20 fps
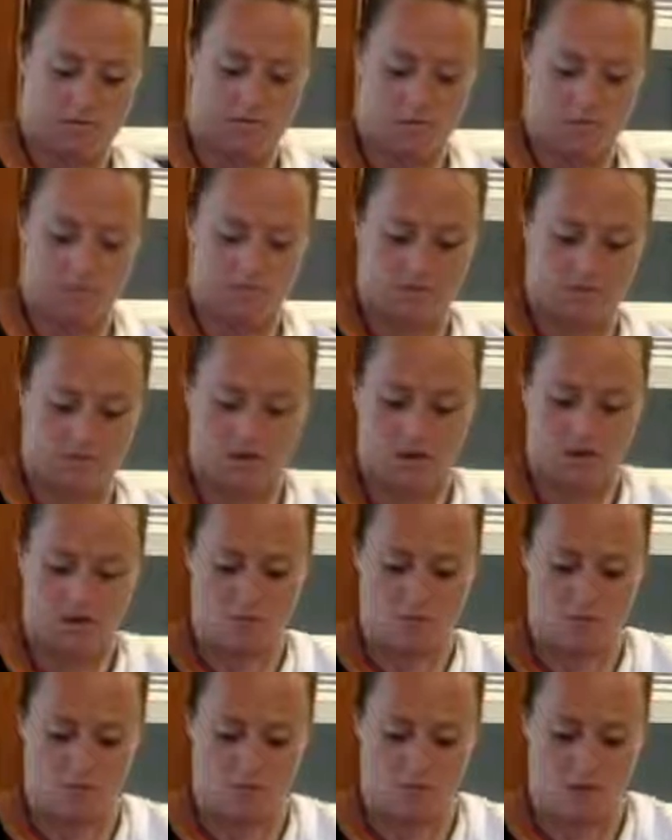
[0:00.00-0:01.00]
If you guys
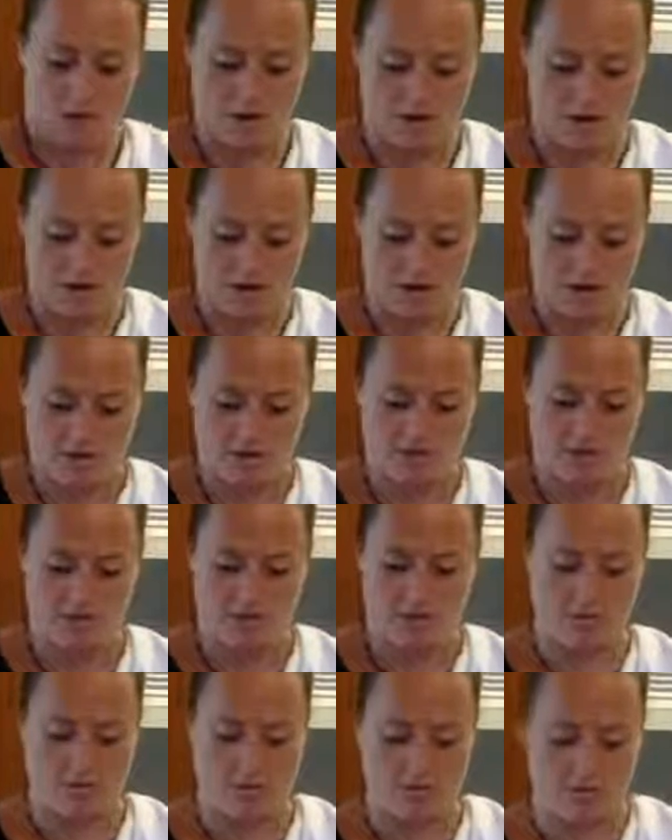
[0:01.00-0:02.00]
weren't watching, he
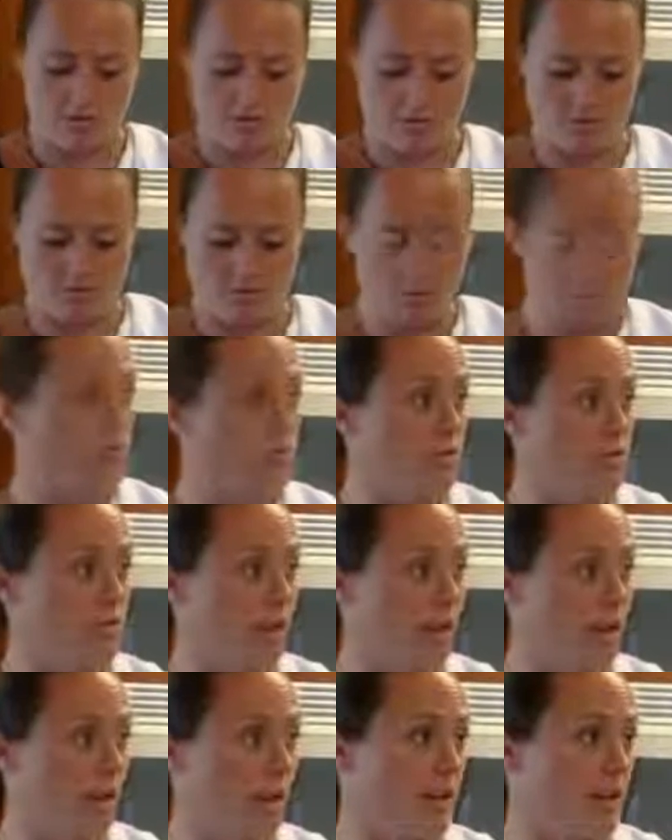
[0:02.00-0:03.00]
totally wouldn't have washed his
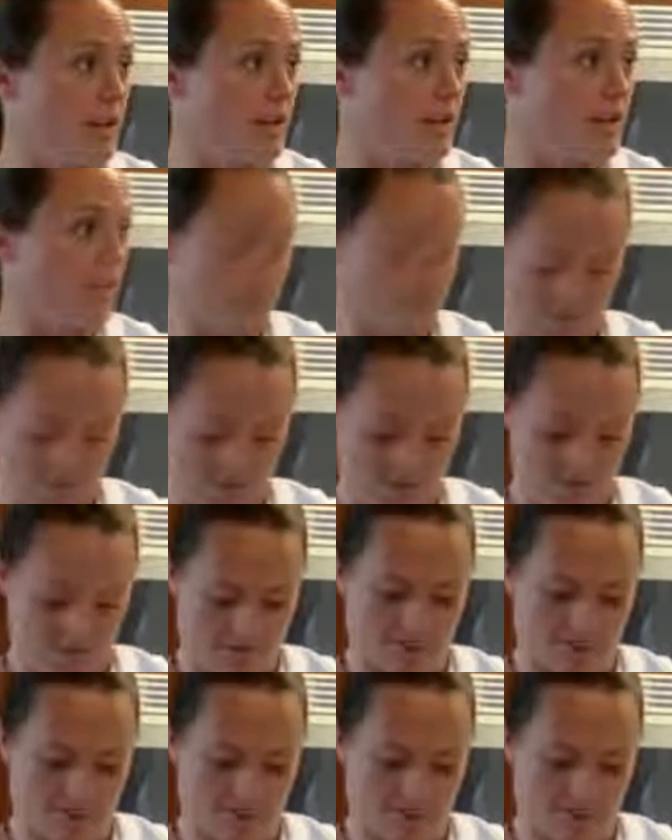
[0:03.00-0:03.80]
hands.